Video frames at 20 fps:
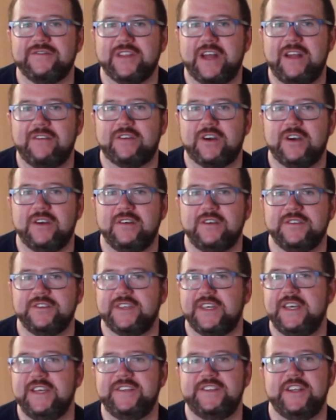flavor.
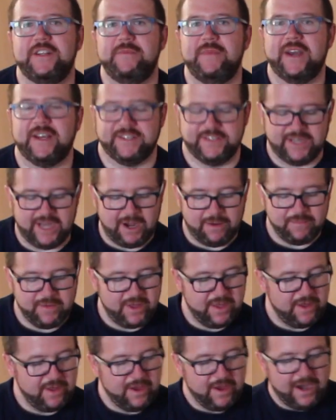It's easy to mix up.
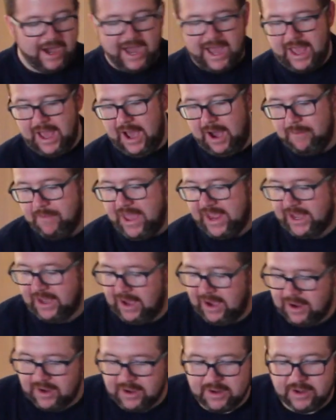I make
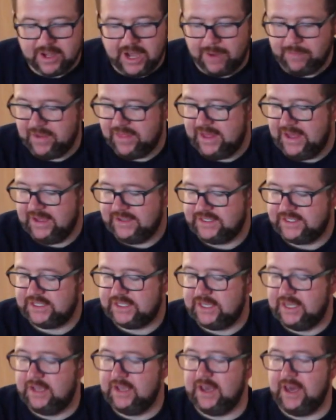a cup of
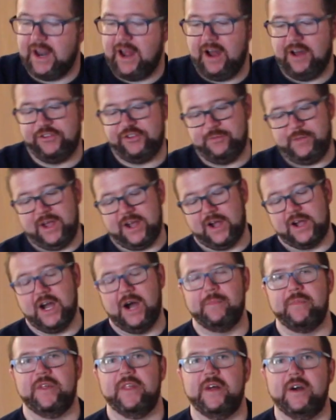this, and I also make a
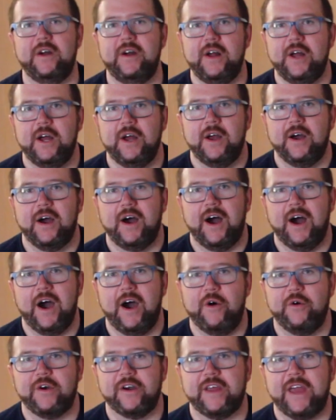cup of the
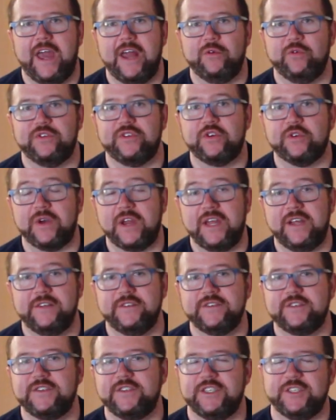Orgain with
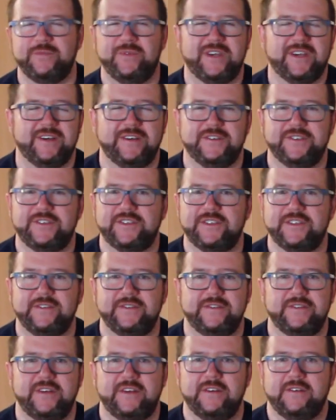greens, just because
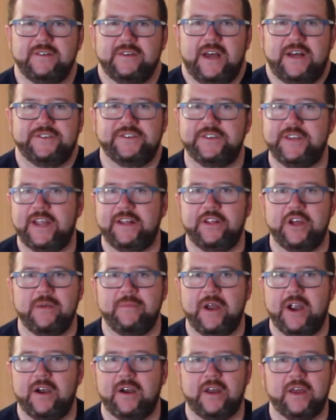as a daily
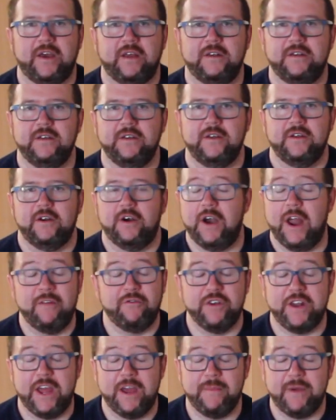American or
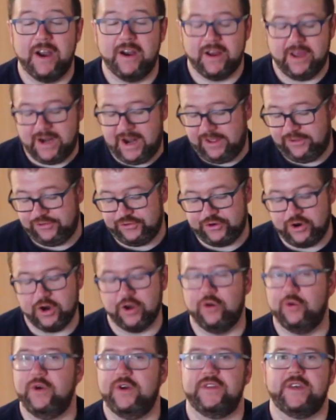everyday American, I
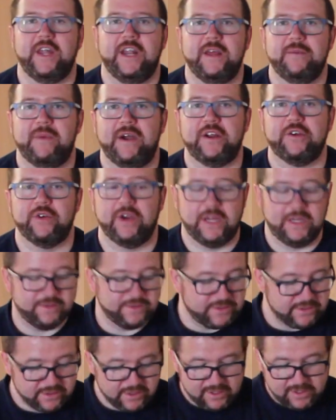struggle with getting my
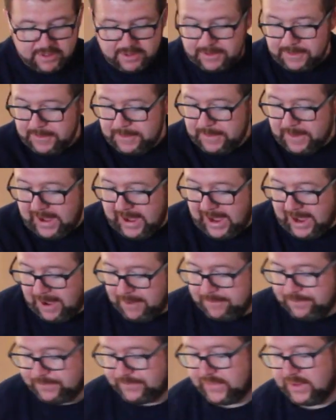greens.
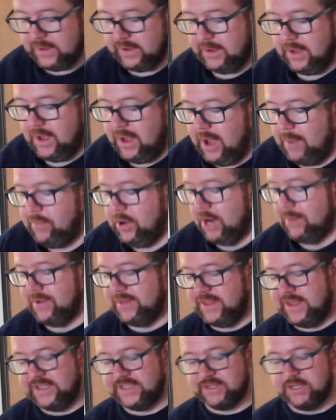Put them
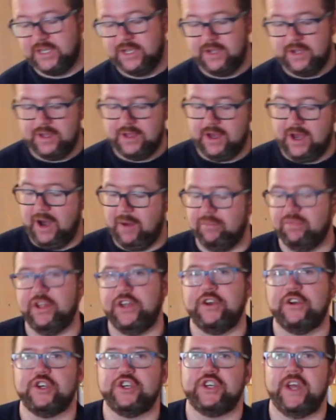in these
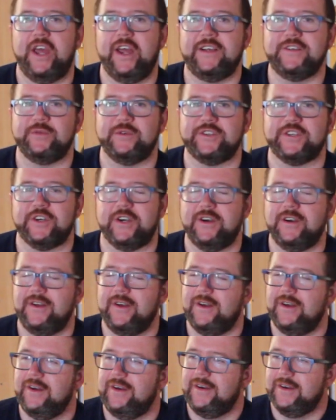blender shakes, which are,
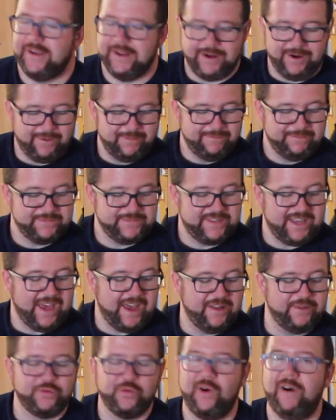you know,
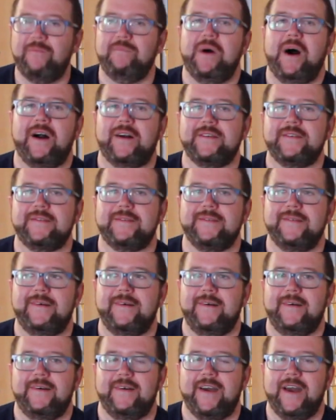10, 12 bucks,
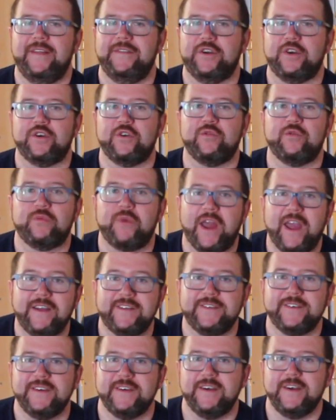and they're
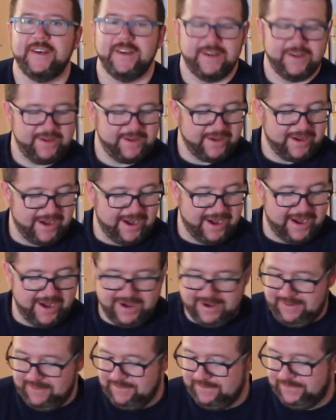great.
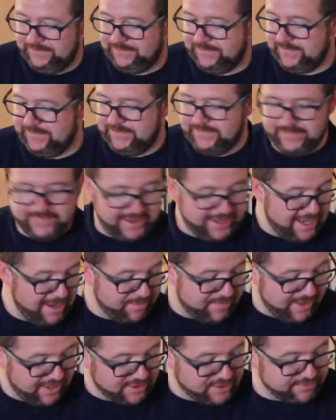They
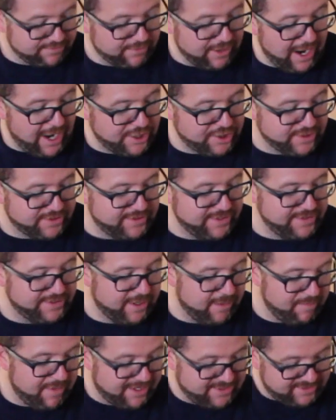keep things fresh. It's easy
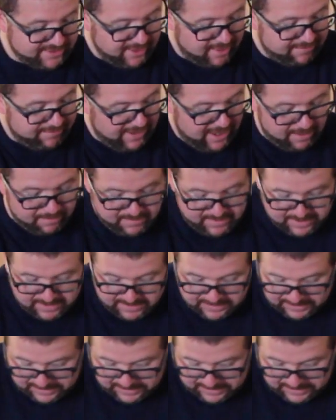to mix stuff up.